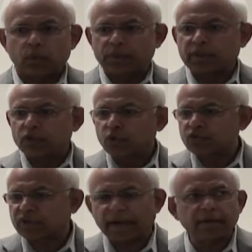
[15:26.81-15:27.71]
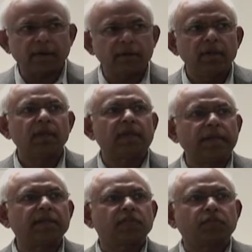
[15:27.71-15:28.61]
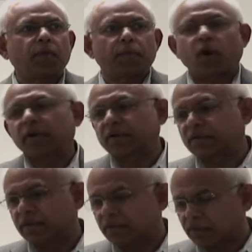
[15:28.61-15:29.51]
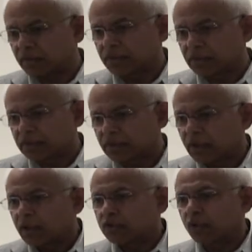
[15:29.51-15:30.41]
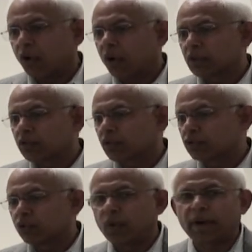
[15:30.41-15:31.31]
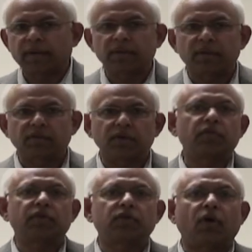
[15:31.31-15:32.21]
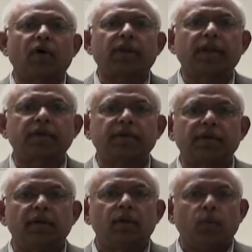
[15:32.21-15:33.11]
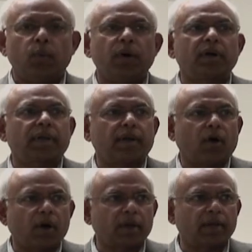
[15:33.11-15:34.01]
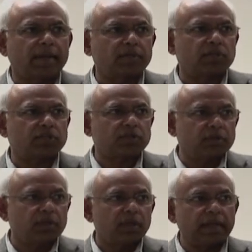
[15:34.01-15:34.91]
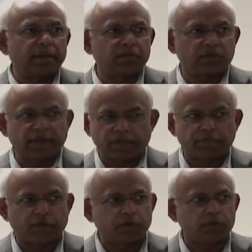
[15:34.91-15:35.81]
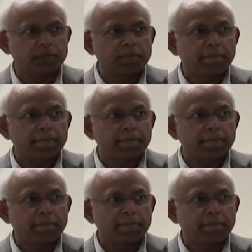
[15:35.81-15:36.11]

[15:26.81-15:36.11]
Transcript: With the new standard, it is for products and services. So all those who are in the service-oriented work and organizations, it is there for you.